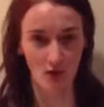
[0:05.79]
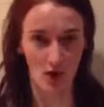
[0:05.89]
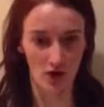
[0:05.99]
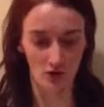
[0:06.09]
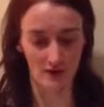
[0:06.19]

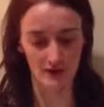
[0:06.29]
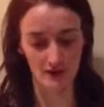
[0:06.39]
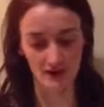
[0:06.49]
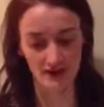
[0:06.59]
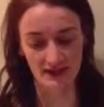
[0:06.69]
Water
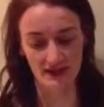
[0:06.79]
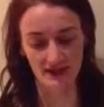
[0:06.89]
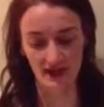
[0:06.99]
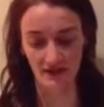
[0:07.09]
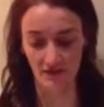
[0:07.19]

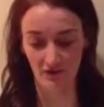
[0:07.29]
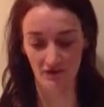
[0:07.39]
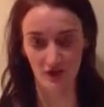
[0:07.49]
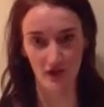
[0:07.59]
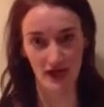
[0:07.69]
Resources for
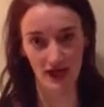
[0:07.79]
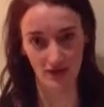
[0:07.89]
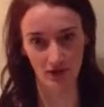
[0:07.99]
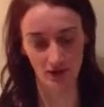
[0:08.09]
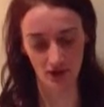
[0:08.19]
Food and
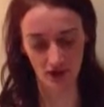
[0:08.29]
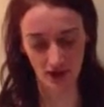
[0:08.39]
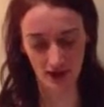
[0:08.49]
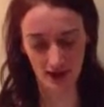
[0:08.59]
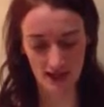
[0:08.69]

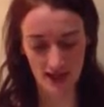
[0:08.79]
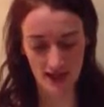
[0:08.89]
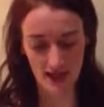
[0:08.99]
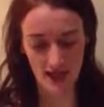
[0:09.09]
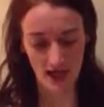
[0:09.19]
Agriculture.
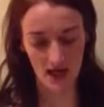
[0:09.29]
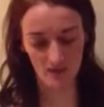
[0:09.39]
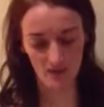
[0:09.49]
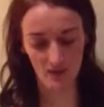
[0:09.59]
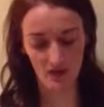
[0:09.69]

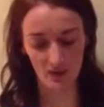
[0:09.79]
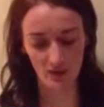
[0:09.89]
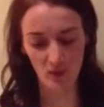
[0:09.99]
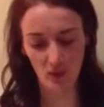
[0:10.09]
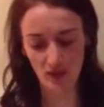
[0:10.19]
The
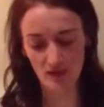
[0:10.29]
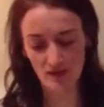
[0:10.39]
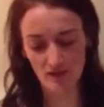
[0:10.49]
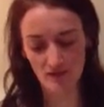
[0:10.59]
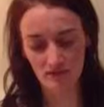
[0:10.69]
report
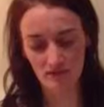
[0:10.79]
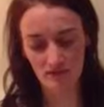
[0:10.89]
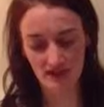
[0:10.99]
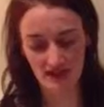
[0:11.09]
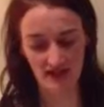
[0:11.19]

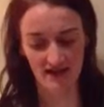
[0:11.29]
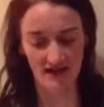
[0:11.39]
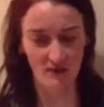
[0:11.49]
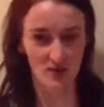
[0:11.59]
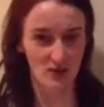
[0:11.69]
said
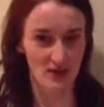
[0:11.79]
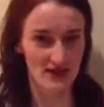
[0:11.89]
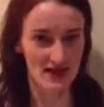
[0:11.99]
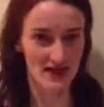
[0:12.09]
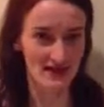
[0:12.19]
that
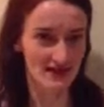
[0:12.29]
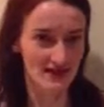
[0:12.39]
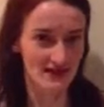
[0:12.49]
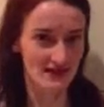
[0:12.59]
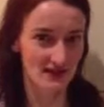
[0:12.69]
between
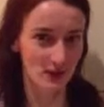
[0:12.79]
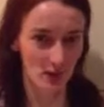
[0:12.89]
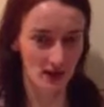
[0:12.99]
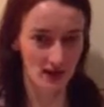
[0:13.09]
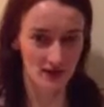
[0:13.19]

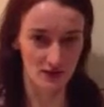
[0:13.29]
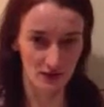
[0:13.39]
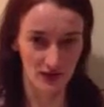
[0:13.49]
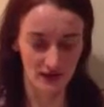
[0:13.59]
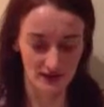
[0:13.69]
1961 and
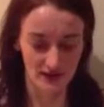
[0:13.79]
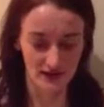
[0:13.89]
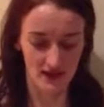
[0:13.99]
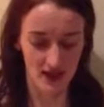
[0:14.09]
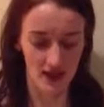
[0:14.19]

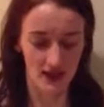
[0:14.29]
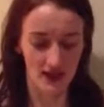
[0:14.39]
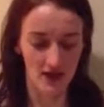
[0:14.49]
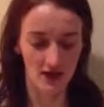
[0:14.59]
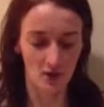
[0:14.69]
2009,
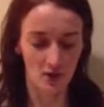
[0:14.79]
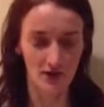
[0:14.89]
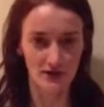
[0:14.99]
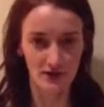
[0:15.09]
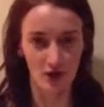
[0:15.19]
the
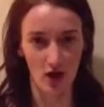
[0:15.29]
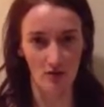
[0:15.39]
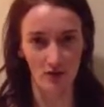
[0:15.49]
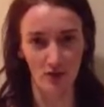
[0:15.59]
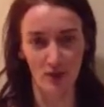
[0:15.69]
world's
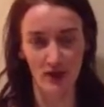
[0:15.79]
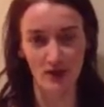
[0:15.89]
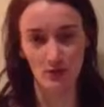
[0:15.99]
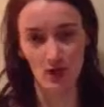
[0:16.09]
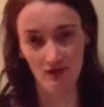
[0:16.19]
crop grew by
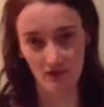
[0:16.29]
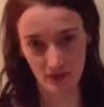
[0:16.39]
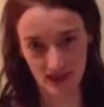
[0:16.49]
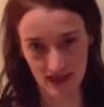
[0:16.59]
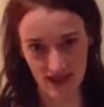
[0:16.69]

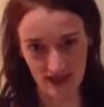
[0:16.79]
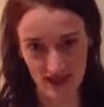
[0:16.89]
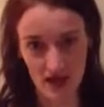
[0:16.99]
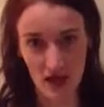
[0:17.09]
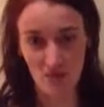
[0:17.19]
12%,
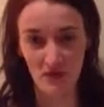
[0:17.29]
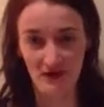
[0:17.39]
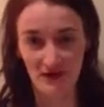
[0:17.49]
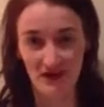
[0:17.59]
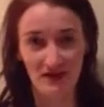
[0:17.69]
but
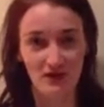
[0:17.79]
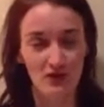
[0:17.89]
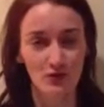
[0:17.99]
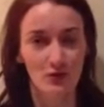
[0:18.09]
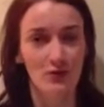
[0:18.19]
the
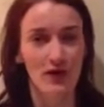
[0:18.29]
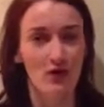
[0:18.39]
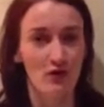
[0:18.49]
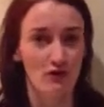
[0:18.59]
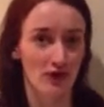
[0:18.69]
yield grew by
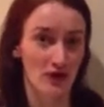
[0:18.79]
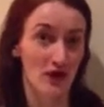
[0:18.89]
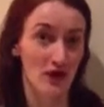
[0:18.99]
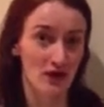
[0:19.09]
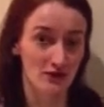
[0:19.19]
over
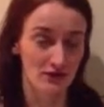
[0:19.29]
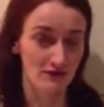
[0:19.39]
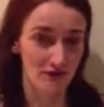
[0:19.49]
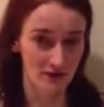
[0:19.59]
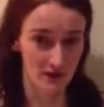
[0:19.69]

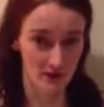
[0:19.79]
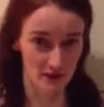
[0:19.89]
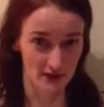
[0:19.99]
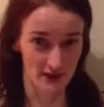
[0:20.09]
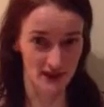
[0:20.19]
150%.